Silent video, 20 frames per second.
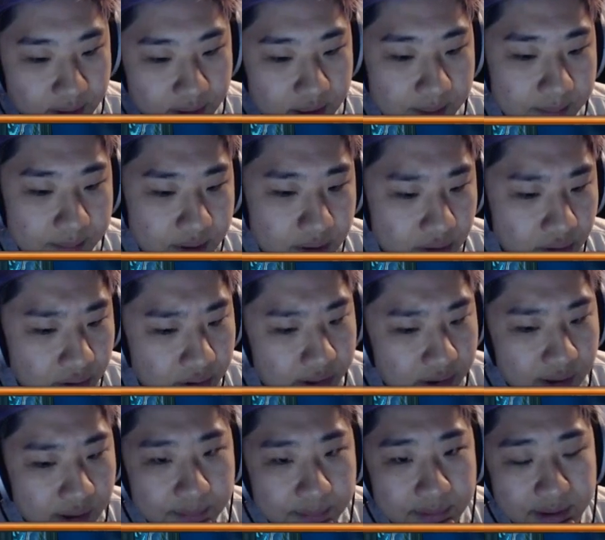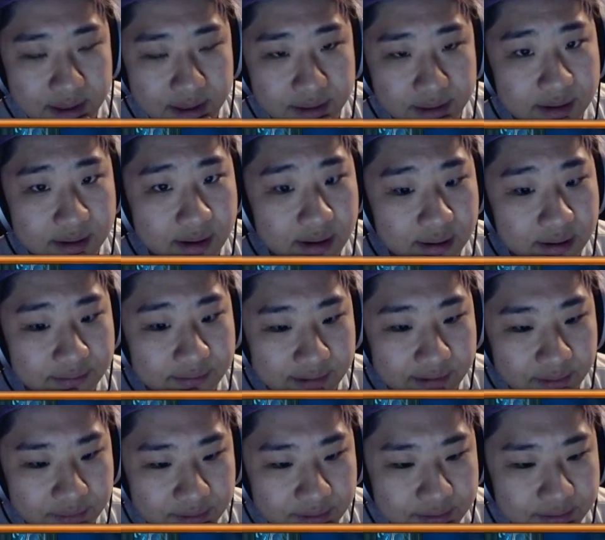I'm in no hurry to play any of the cards. I
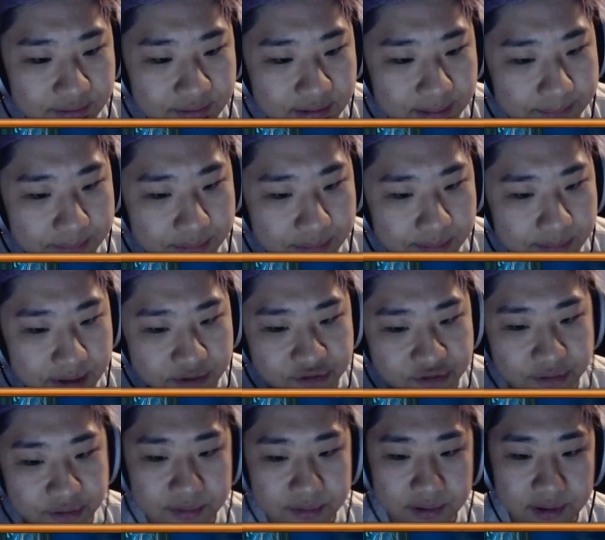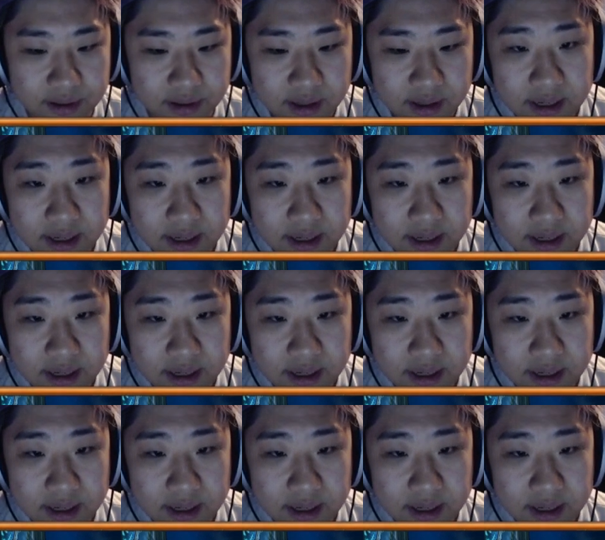don't think it's a tempo matchup, really,